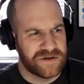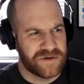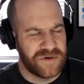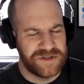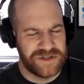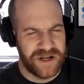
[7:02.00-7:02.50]

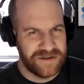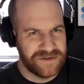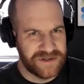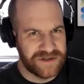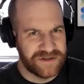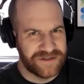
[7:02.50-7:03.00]
quite
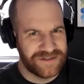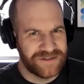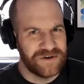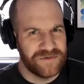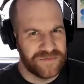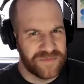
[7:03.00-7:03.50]
challenging.
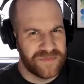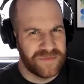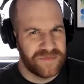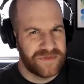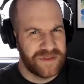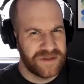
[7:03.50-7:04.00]
So
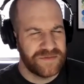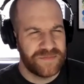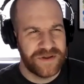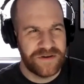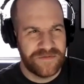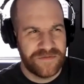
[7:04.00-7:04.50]
that's a
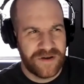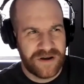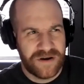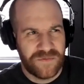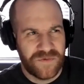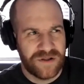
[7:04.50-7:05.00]
bit of
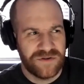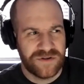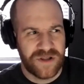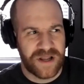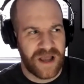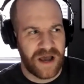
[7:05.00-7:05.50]
what it looked
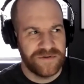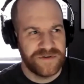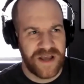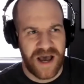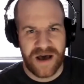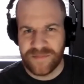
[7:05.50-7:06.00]
like. I was
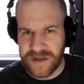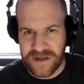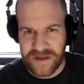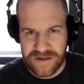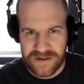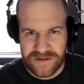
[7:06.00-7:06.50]

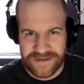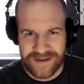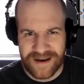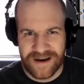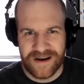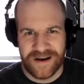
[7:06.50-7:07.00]
happy,
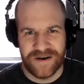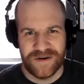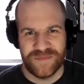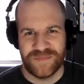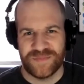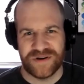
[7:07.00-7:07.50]

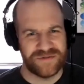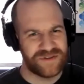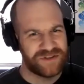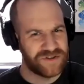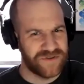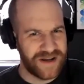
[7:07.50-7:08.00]
but I was
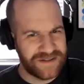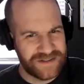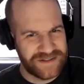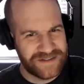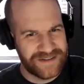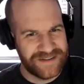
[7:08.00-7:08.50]

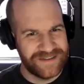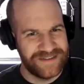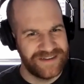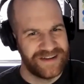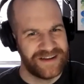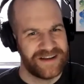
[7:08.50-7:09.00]
stressed,
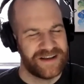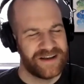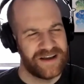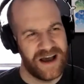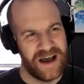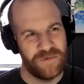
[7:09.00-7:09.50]
and
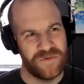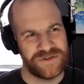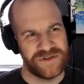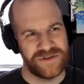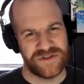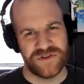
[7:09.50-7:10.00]
I
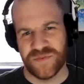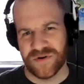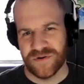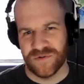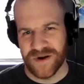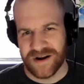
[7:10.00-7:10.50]
wasn't super
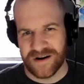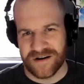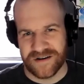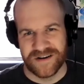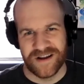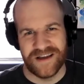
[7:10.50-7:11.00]

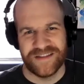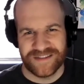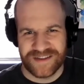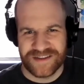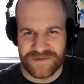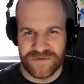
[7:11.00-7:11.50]
aware. I think
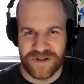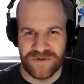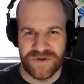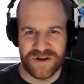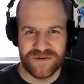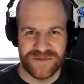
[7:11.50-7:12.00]
that's really
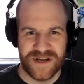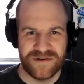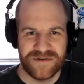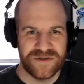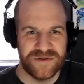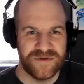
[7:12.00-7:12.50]
what it comes
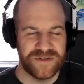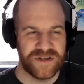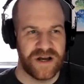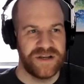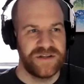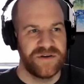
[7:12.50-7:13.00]
down to, is
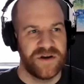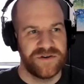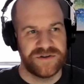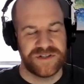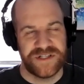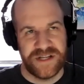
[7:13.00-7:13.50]
I didn't
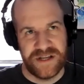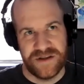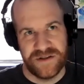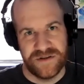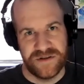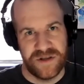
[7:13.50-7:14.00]

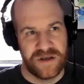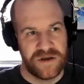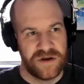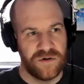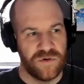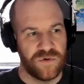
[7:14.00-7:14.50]
understand
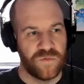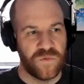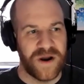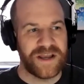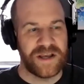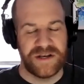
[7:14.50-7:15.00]
or
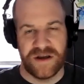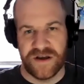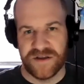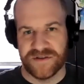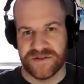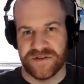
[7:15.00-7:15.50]

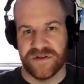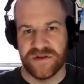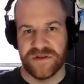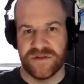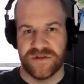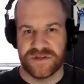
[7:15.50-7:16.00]
recognize
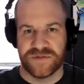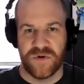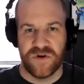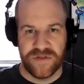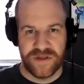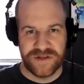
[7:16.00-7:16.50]
the
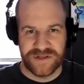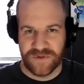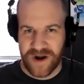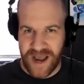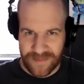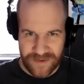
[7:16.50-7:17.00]
small things that were
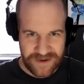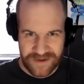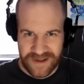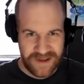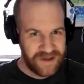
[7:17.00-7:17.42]
happening.